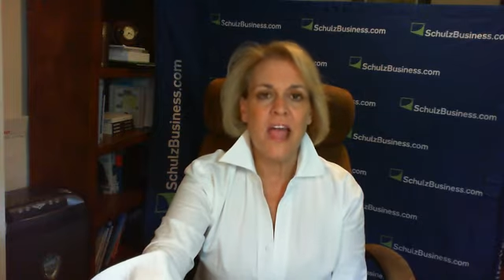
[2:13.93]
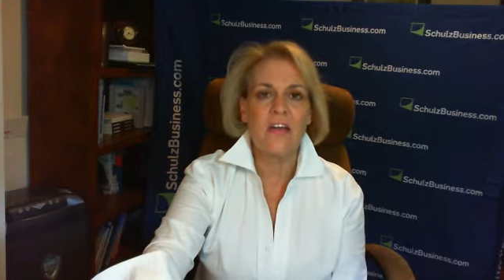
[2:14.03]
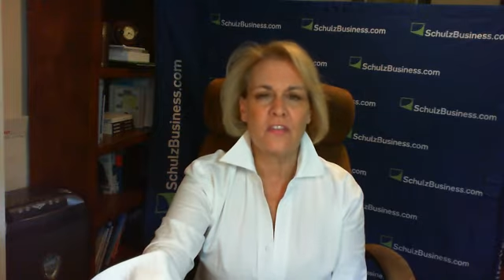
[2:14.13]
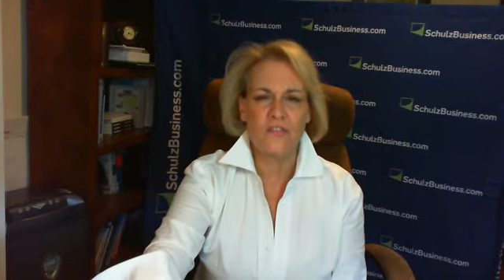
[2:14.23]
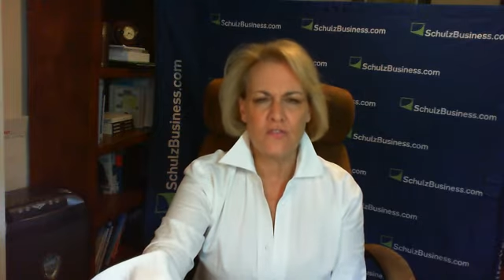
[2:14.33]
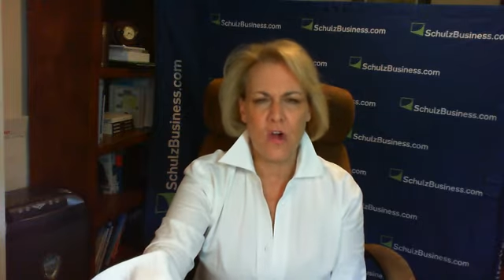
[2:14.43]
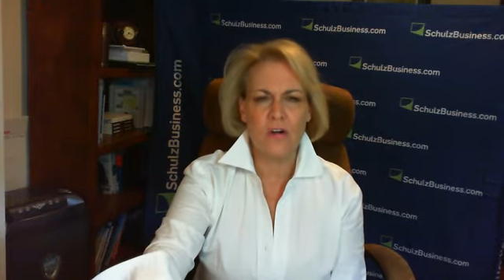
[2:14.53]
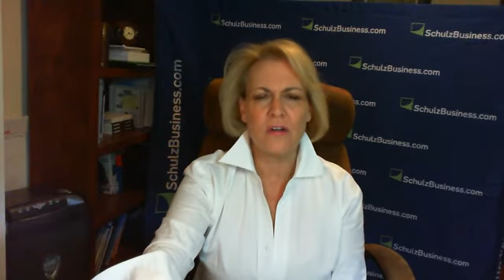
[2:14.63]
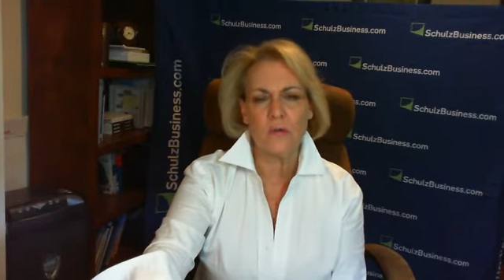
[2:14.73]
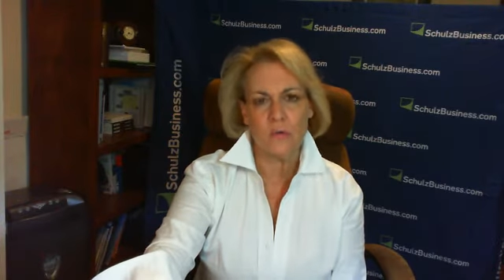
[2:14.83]
and the
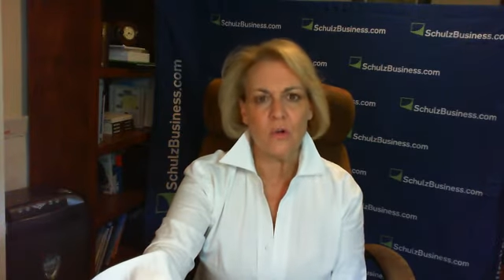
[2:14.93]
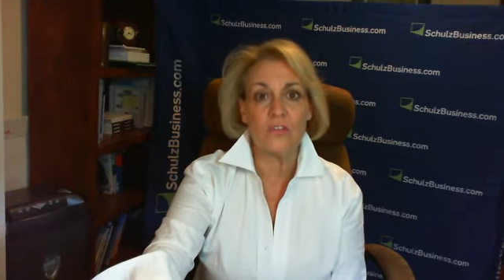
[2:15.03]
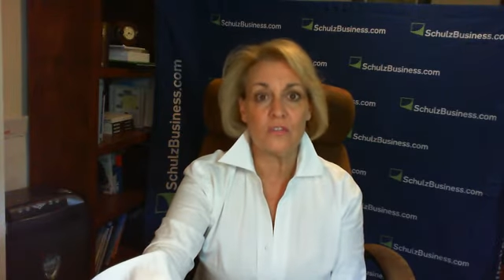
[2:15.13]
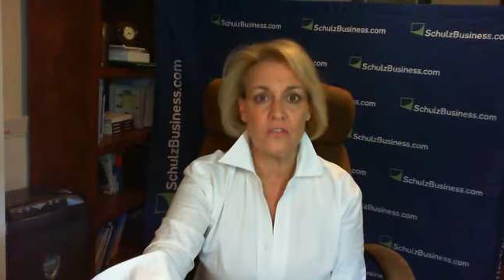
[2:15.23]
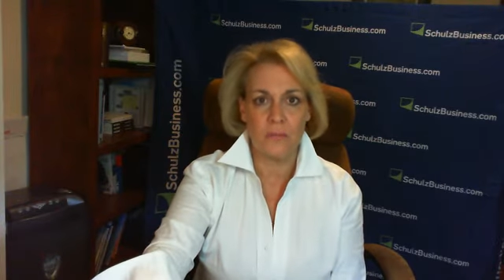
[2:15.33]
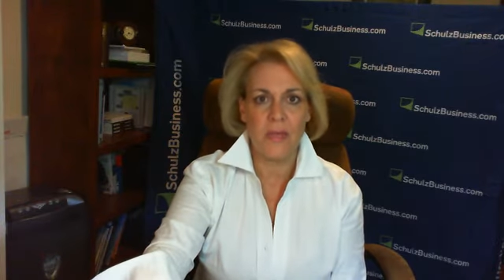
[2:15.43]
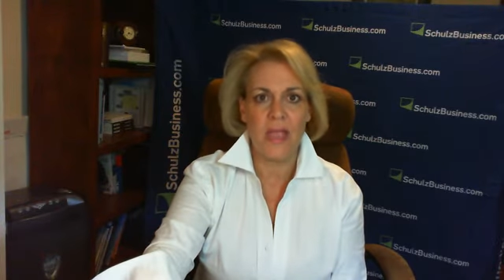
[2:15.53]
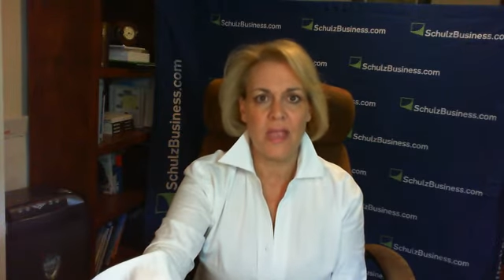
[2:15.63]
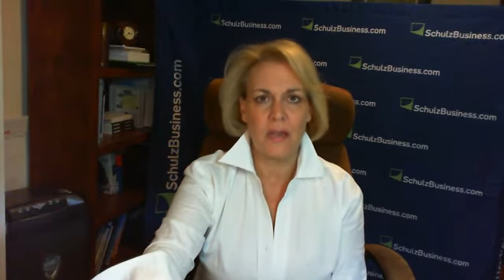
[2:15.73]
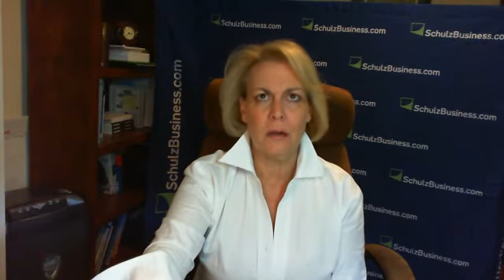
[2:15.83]
scarring will cause you some pain.